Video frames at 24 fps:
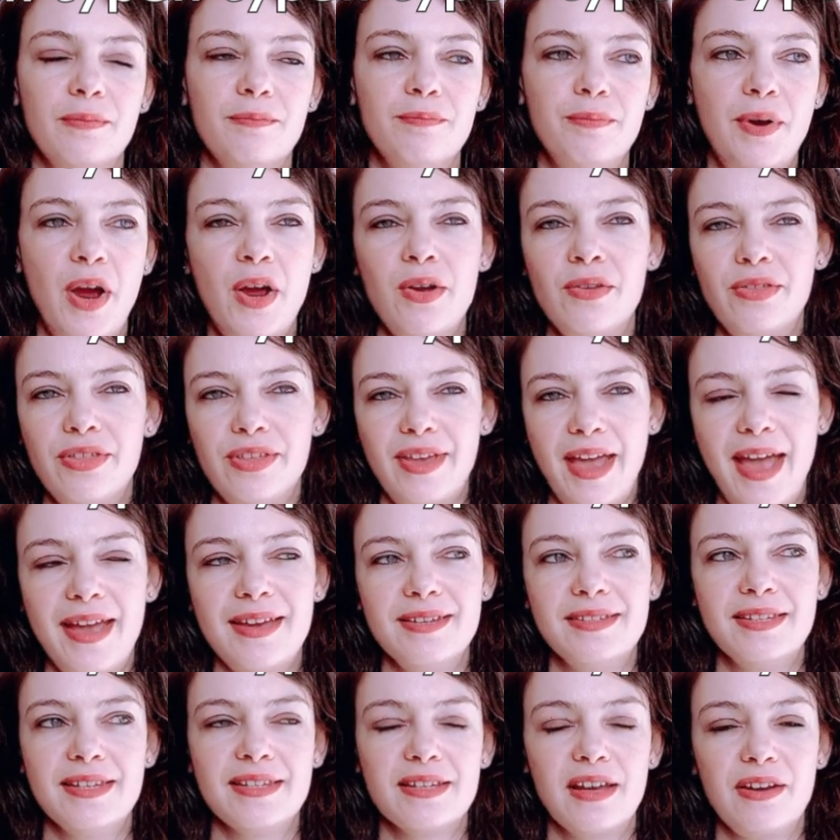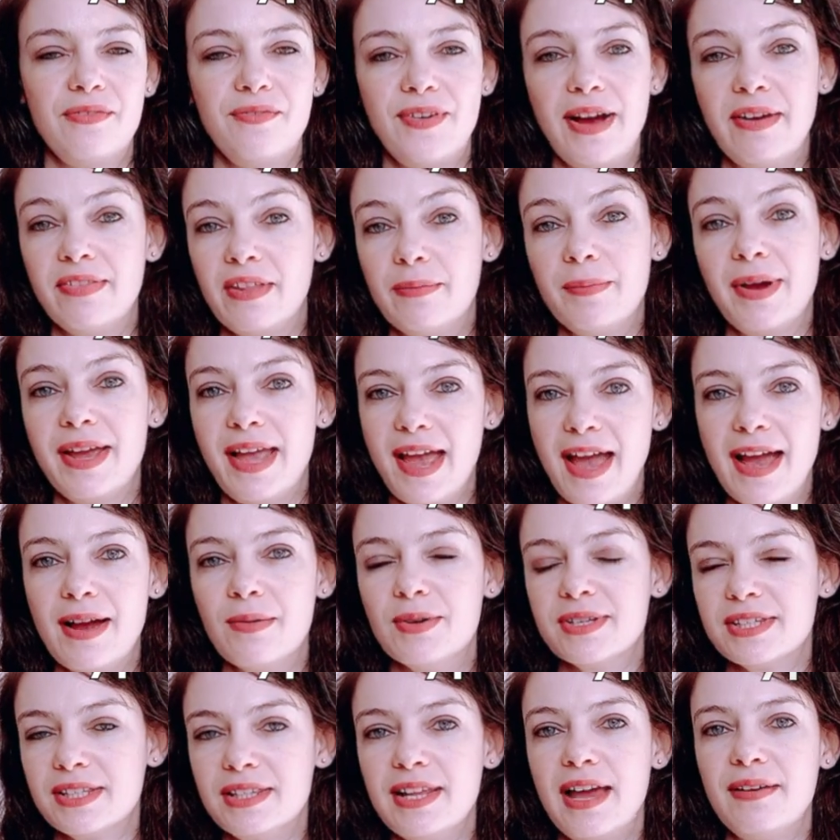Both cases I found that my hair
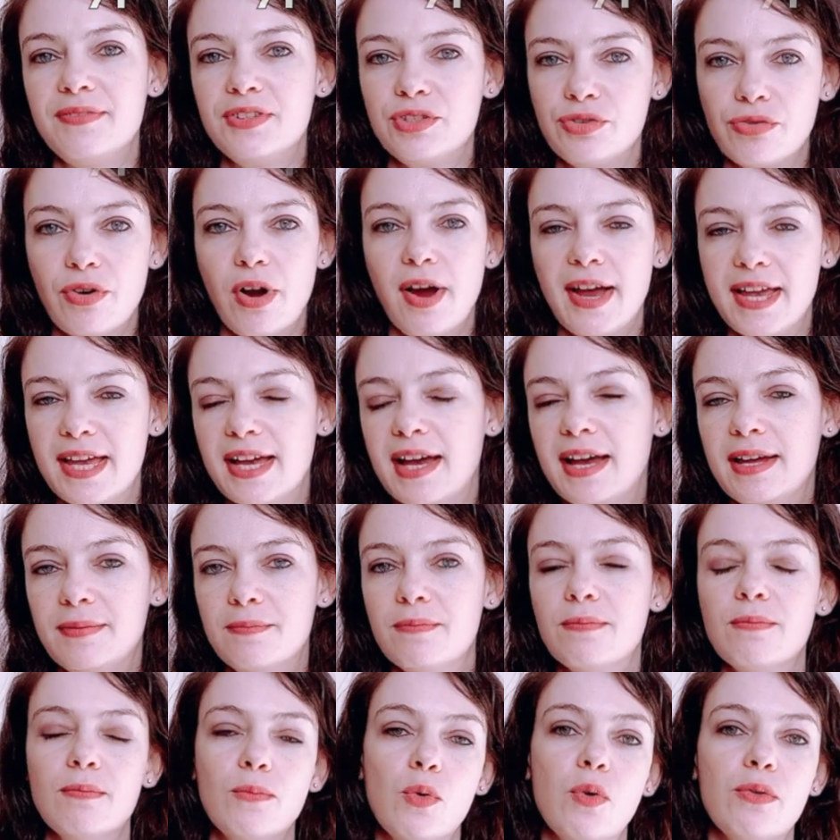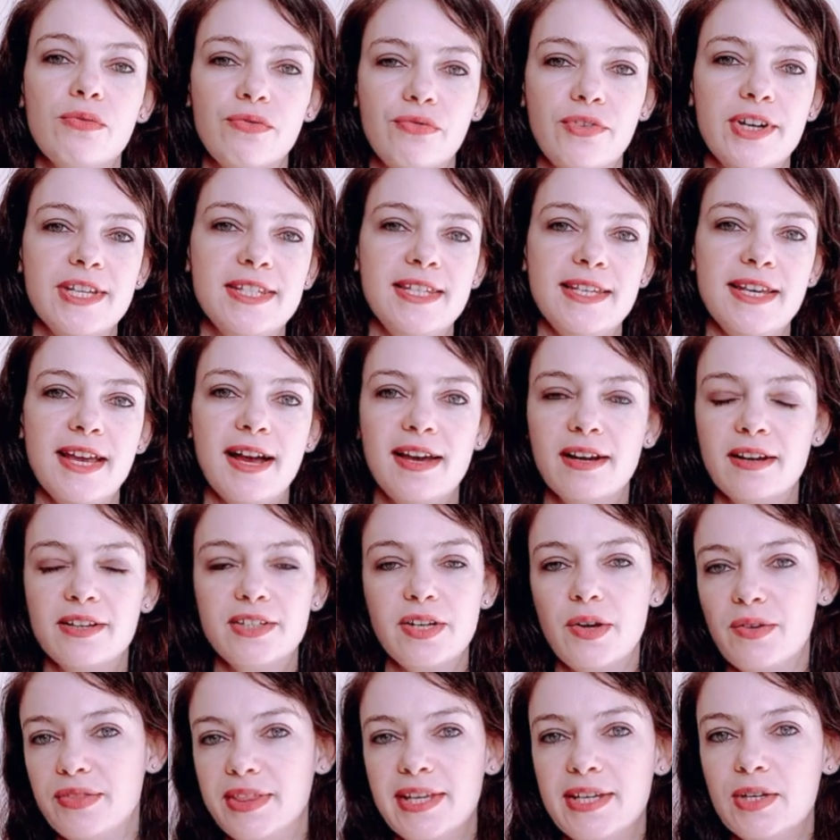was left drier and more frizzy, and I
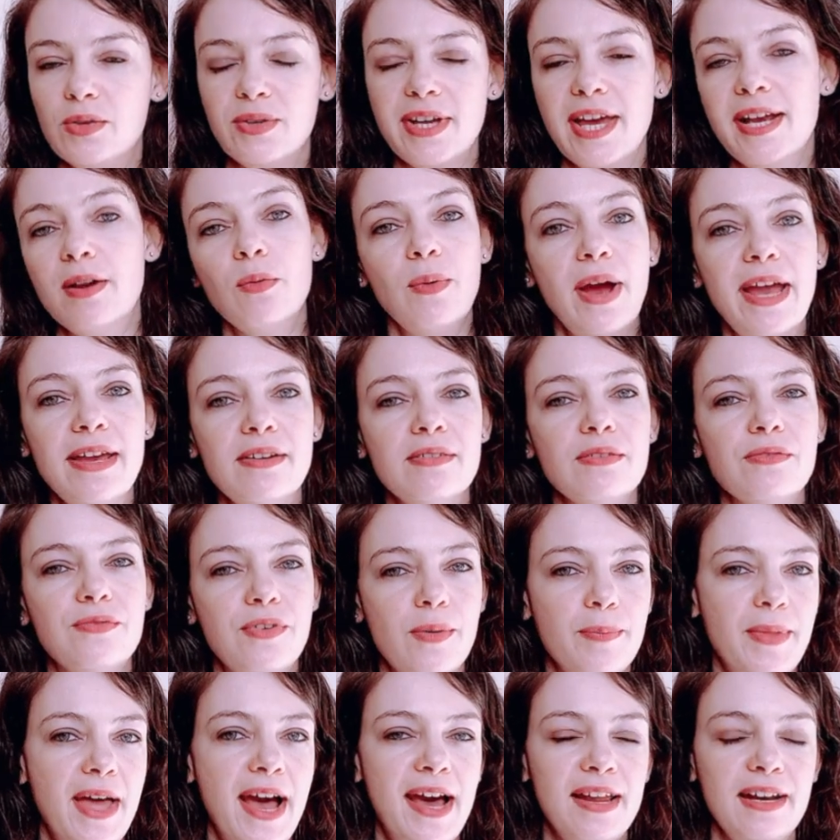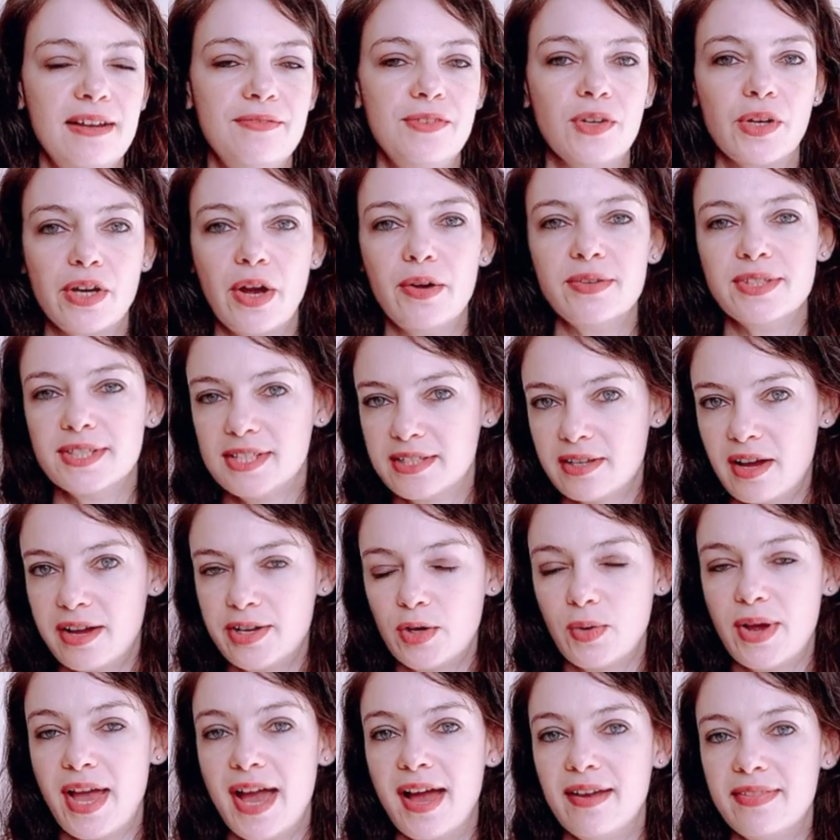don't think you'll get away from that. If you're going to dye
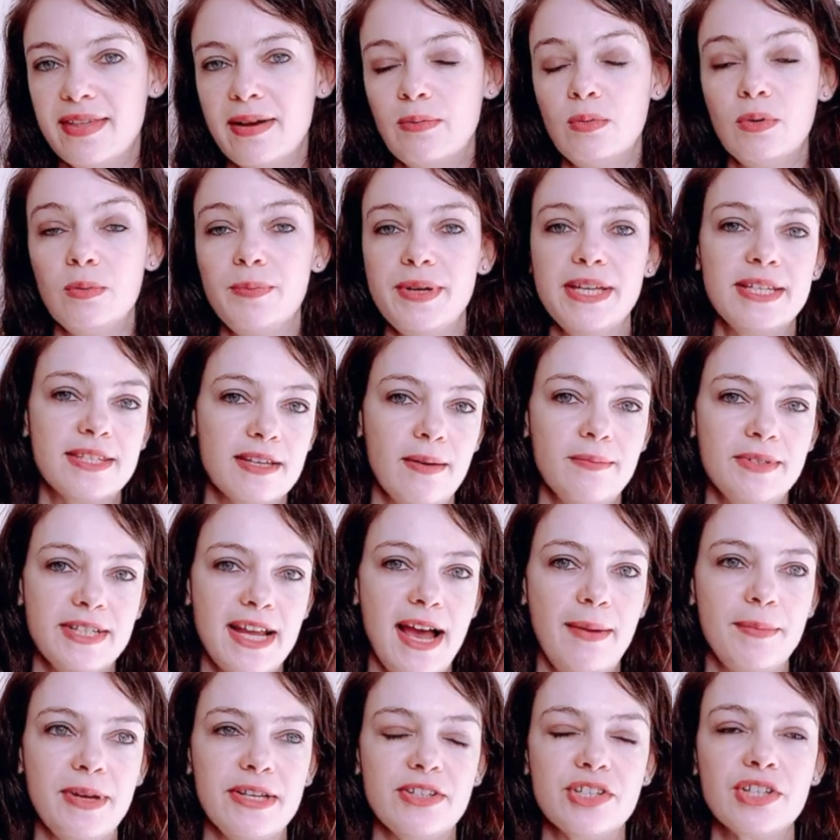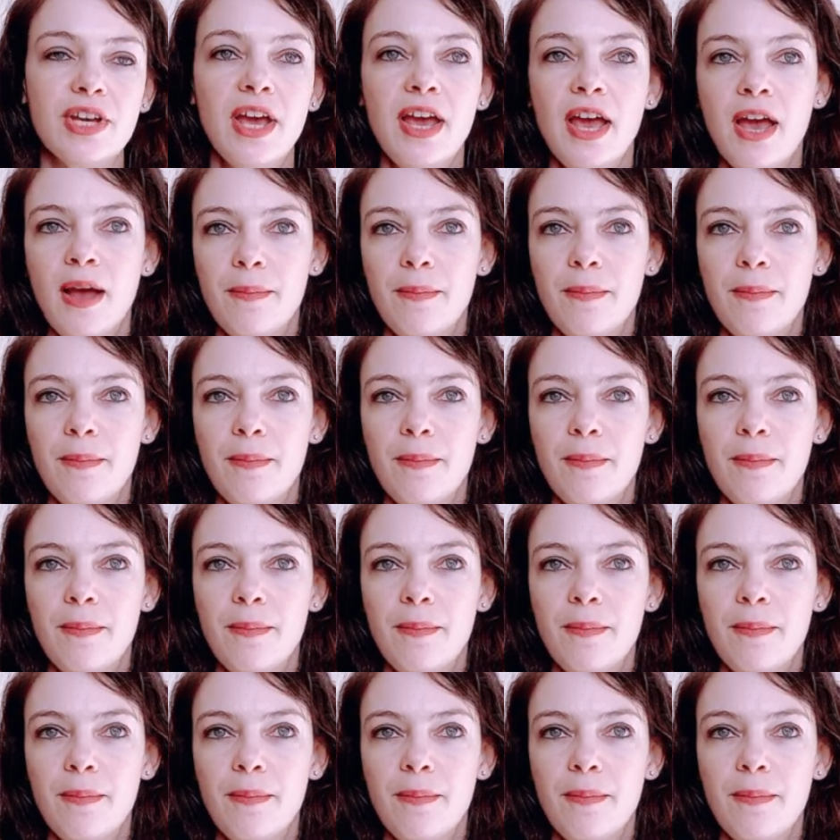your hair, there will be some damage.